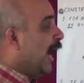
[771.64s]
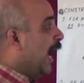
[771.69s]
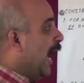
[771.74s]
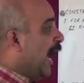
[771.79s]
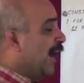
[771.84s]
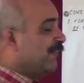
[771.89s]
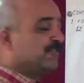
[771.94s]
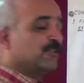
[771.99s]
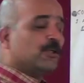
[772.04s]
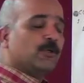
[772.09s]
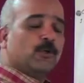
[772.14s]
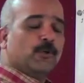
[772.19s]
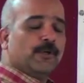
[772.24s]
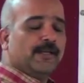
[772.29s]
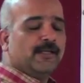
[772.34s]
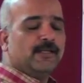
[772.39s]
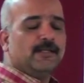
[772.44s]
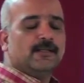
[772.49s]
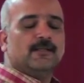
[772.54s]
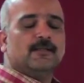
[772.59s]
After
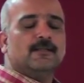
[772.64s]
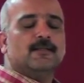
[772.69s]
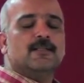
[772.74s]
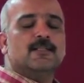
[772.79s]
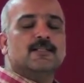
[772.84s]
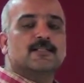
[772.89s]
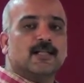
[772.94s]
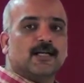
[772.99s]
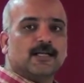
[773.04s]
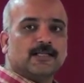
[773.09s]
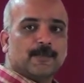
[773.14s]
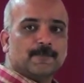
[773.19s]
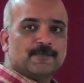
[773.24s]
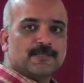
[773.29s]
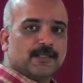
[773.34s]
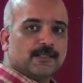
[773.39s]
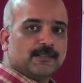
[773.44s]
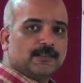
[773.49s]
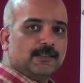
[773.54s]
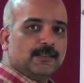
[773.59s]
knowing
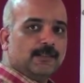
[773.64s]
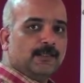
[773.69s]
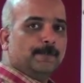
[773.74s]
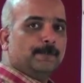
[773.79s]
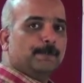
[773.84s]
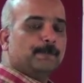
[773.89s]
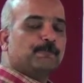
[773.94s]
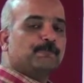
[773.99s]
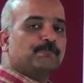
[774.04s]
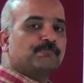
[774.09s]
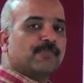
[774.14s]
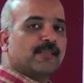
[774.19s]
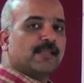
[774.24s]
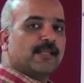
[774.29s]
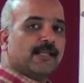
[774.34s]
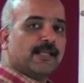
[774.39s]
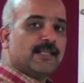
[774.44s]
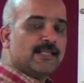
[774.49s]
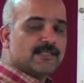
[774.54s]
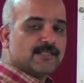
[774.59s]
circumcircle,
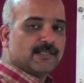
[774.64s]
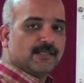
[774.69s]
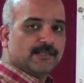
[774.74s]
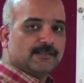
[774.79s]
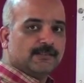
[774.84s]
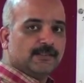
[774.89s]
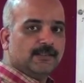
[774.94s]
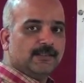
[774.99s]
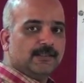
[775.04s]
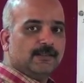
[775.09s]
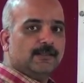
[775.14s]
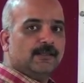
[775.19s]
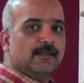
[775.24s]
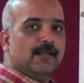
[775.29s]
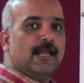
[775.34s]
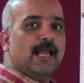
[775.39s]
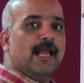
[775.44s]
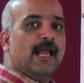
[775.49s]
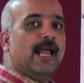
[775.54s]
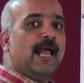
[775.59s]
encircle,
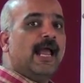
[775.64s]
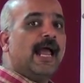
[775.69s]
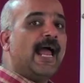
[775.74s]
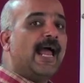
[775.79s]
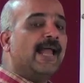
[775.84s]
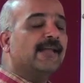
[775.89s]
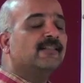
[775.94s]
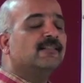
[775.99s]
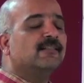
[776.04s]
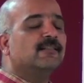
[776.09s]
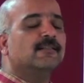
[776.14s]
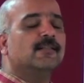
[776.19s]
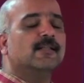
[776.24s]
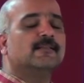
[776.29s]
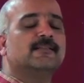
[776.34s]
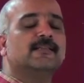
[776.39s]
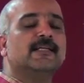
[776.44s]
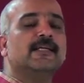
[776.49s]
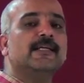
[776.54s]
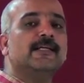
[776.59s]
and the
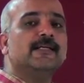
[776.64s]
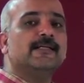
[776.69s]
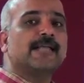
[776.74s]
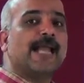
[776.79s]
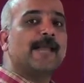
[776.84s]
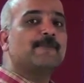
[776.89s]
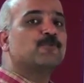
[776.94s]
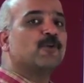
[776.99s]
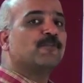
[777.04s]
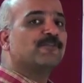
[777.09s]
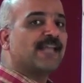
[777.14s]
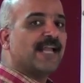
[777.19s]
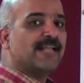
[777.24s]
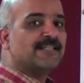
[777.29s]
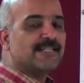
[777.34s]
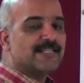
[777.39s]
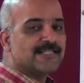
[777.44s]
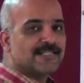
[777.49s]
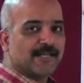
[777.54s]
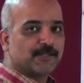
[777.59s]
3 types of
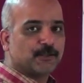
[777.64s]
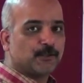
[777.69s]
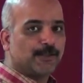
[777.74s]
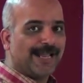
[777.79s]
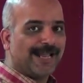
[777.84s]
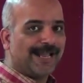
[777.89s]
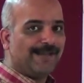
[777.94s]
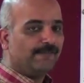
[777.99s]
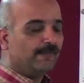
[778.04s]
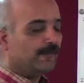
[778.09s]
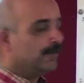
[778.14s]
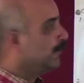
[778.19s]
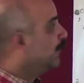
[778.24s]
tangents that you have,